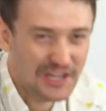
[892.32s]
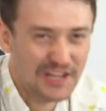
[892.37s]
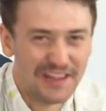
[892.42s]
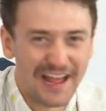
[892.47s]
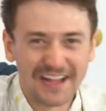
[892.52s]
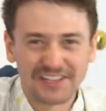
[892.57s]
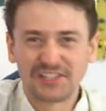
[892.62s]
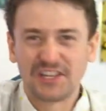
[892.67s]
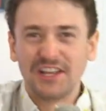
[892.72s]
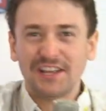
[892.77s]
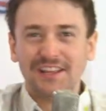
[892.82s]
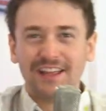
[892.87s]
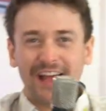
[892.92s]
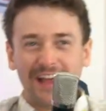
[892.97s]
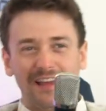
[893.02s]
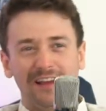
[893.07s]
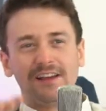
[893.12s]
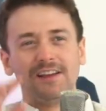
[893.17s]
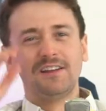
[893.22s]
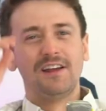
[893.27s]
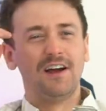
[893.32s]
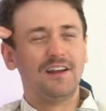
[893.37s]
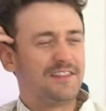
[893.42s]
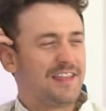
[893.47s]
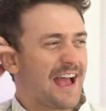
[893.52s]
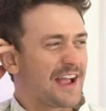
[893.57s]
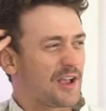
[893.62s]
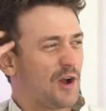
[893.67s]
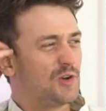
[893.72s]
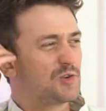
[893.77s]
That's a, that,
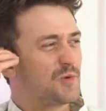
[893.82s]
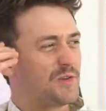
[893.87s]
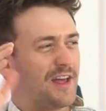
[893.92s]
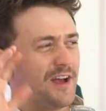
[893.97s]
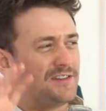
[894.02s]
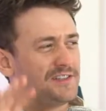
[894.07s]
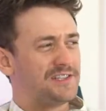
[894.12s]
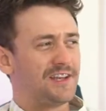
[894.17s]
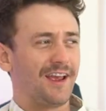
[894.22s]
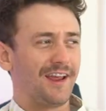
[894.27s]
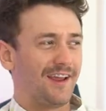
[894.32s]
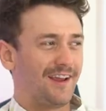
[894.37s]
that goes without saying.